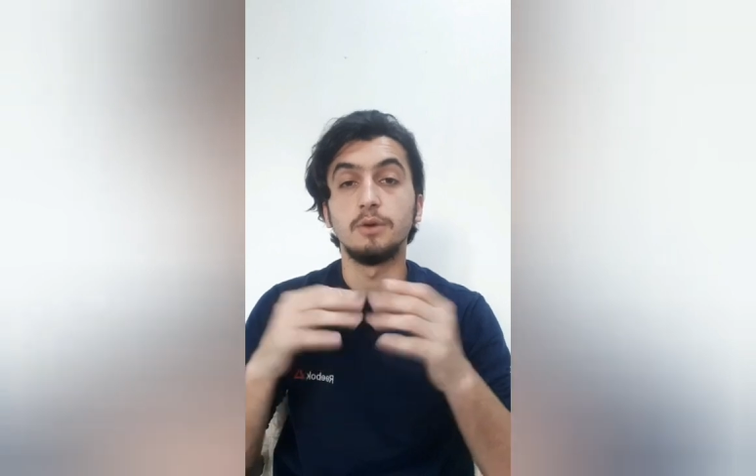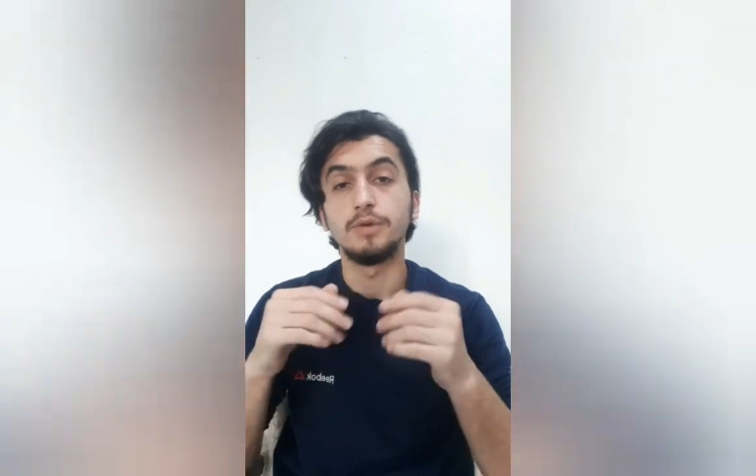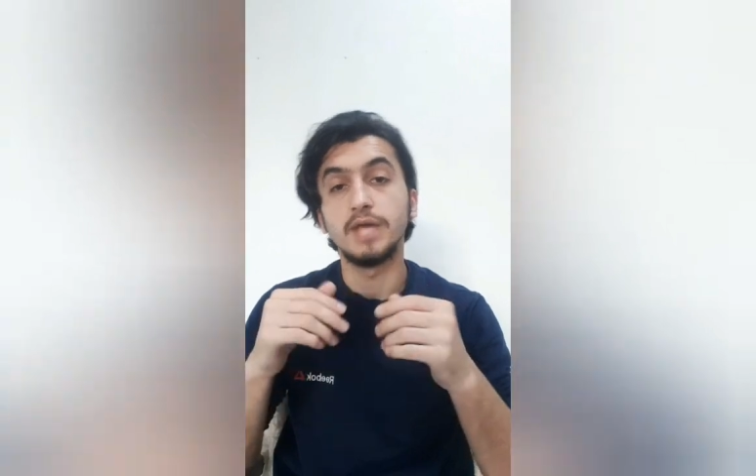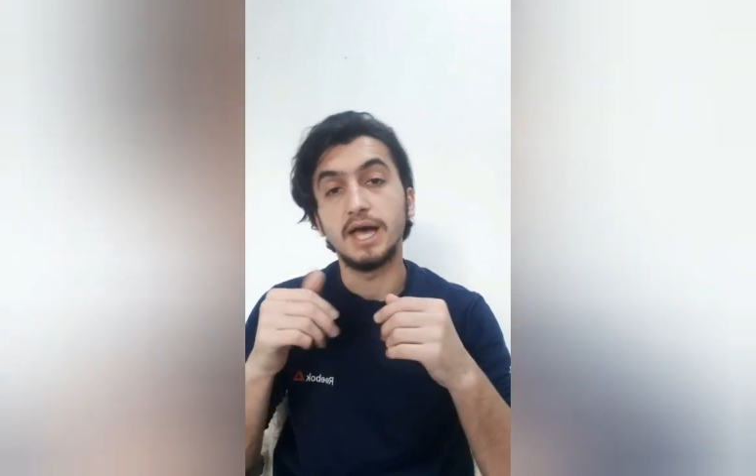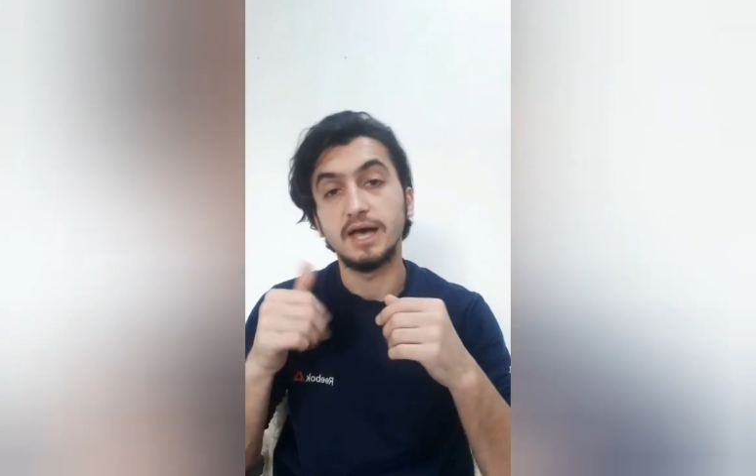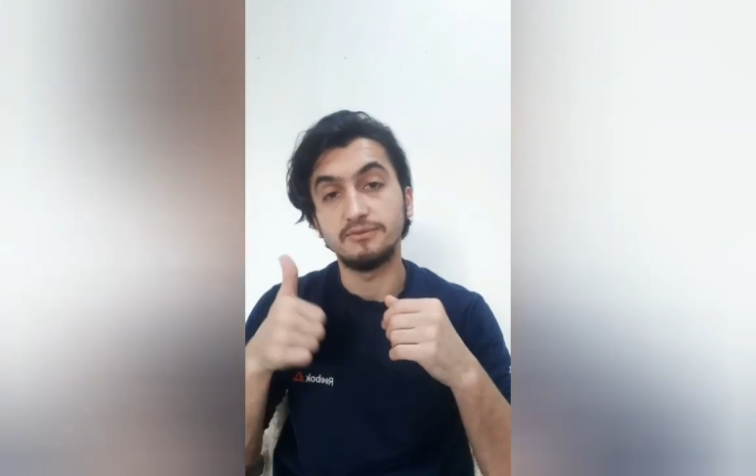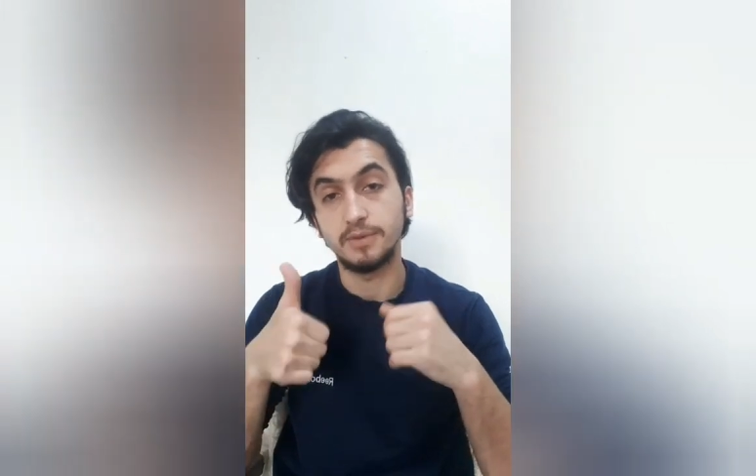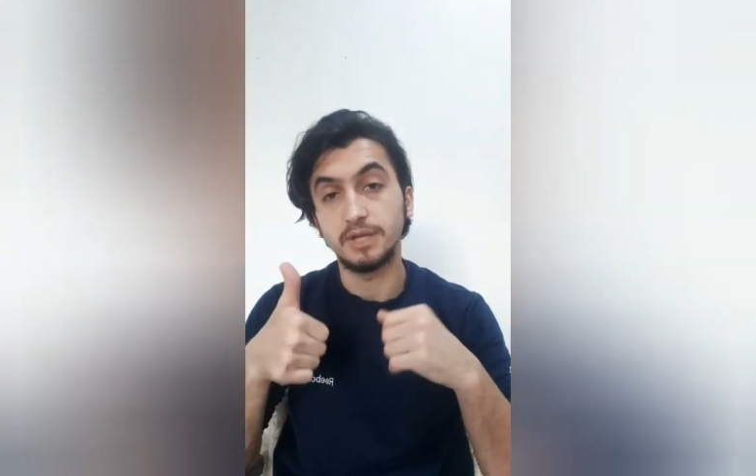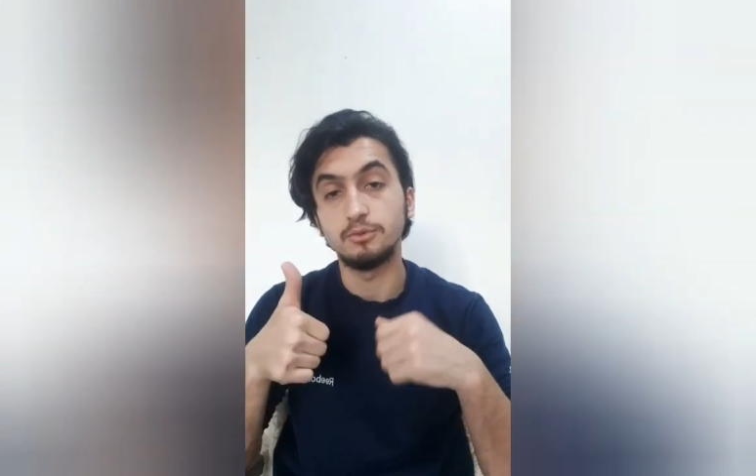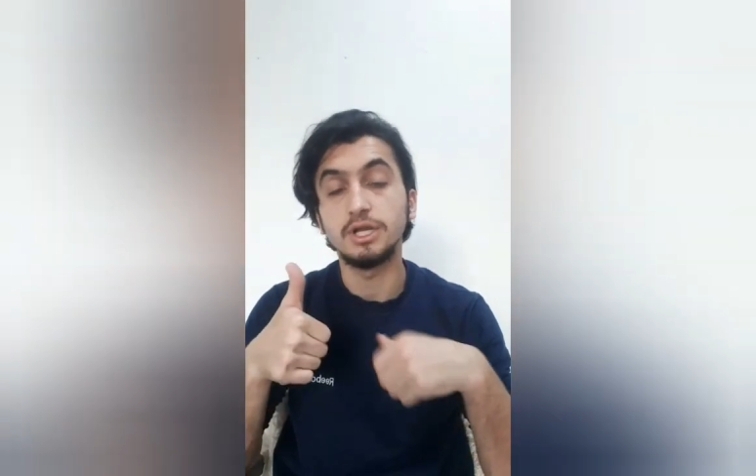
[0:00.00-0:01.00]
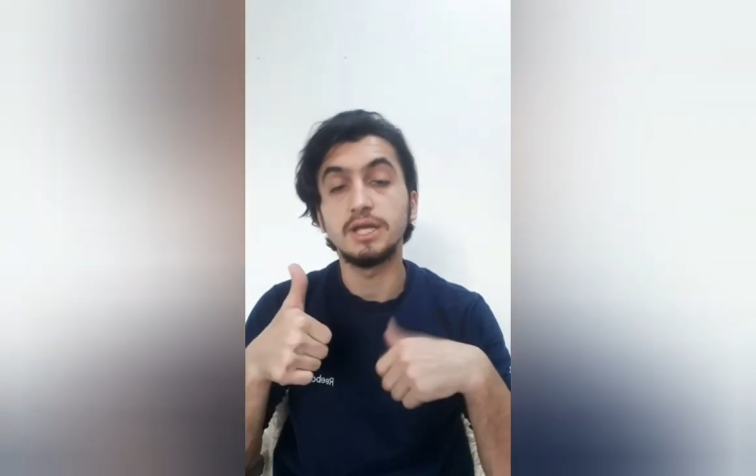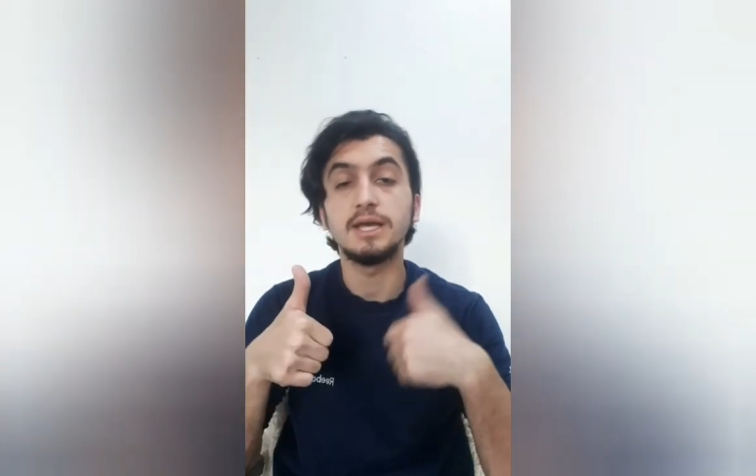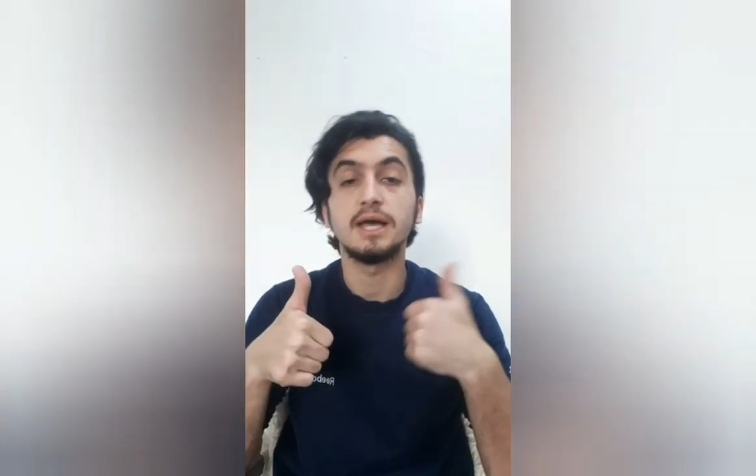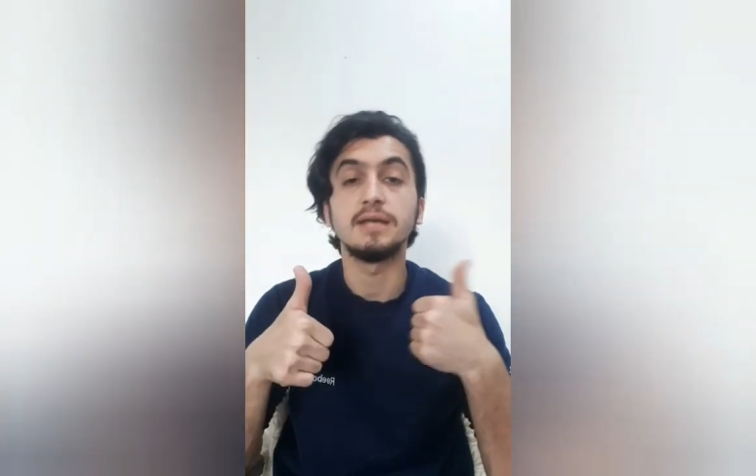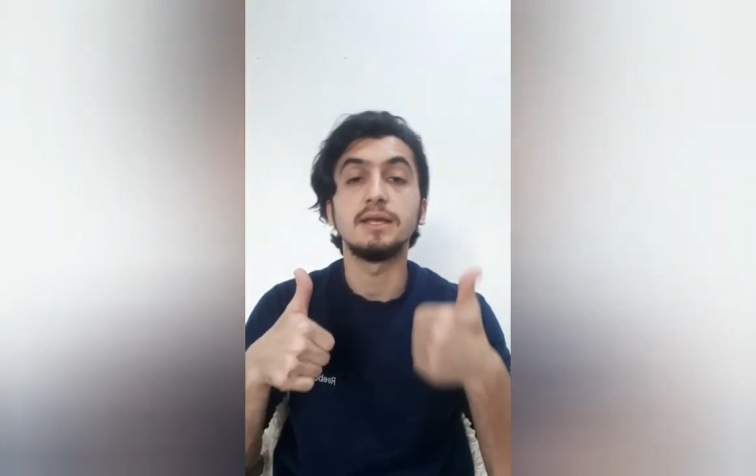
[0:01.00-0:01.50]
We have pulmonary and